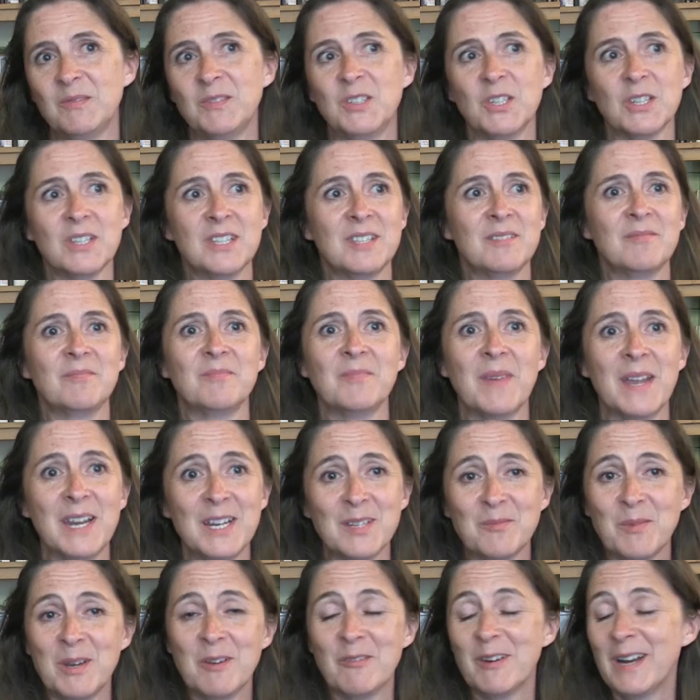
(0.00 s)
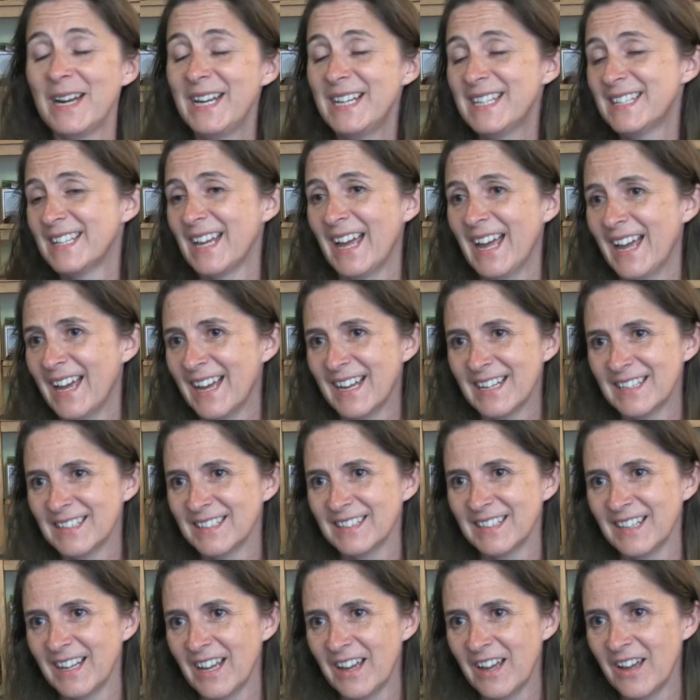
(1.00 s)
Just makes me really
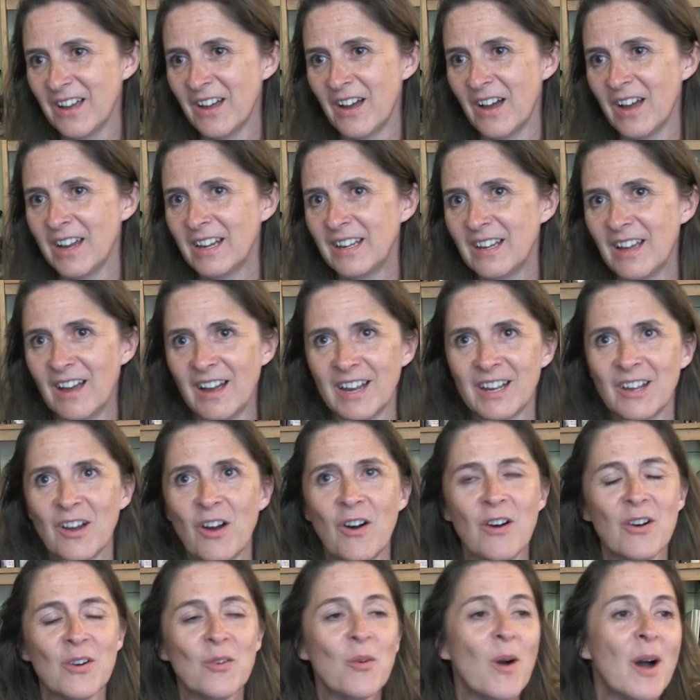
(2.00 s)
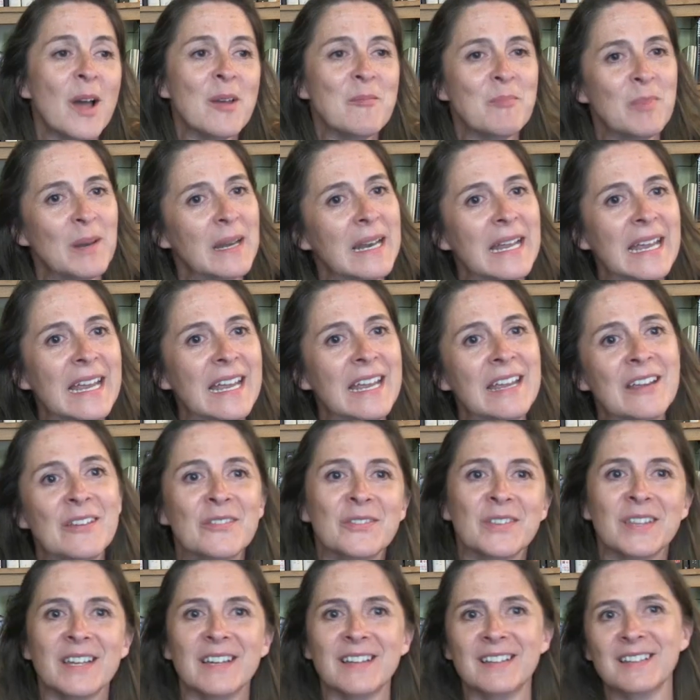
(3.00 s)
sad. I can't quite
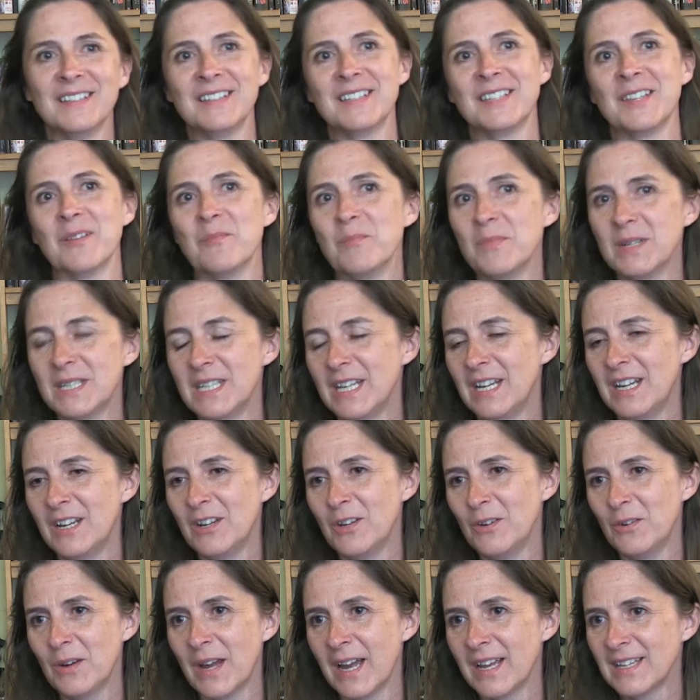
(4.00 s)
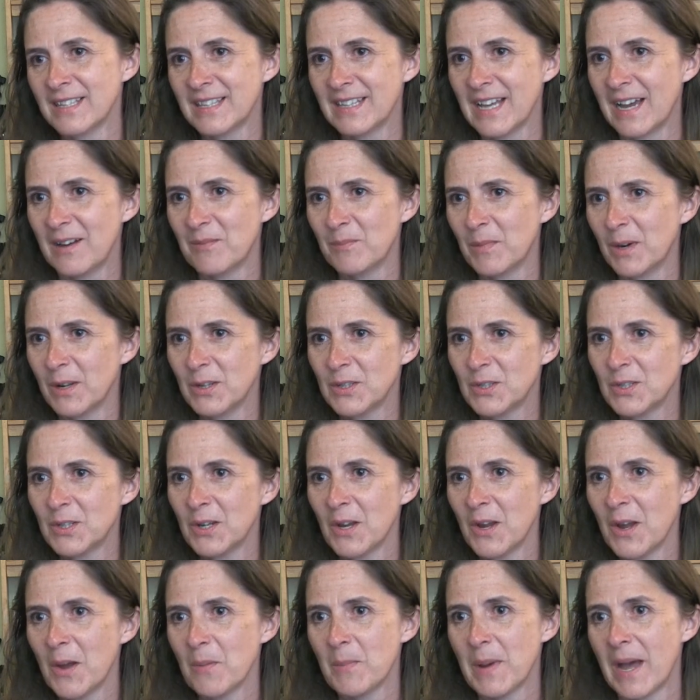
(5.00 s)
believe that somebody who has that
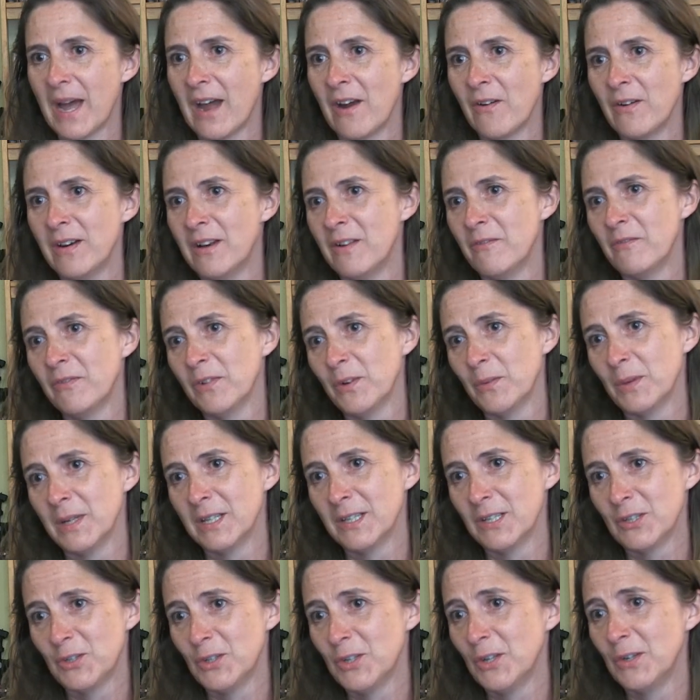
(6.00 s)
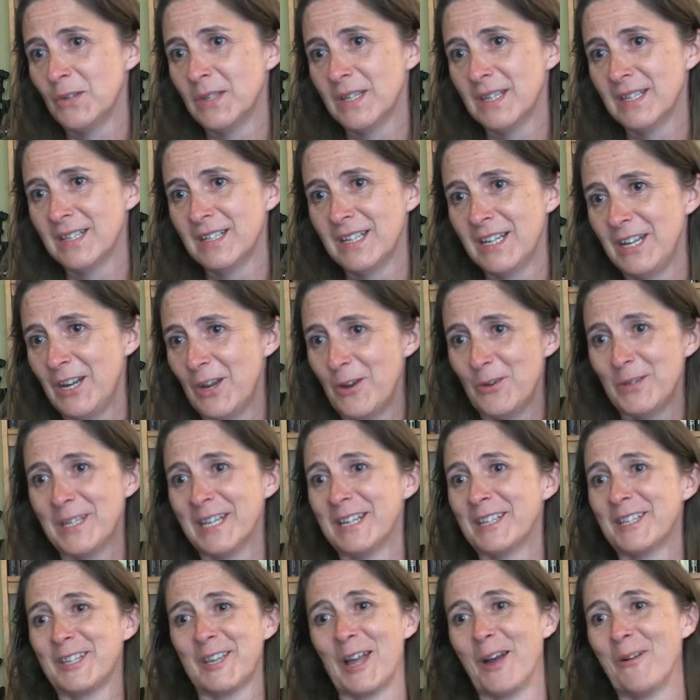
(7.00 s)
much power and influence chooses to use
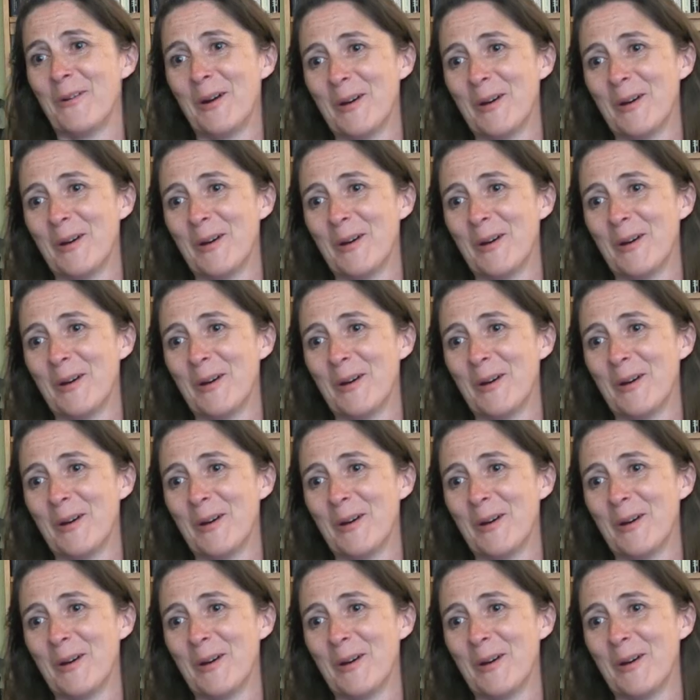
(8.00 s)
it so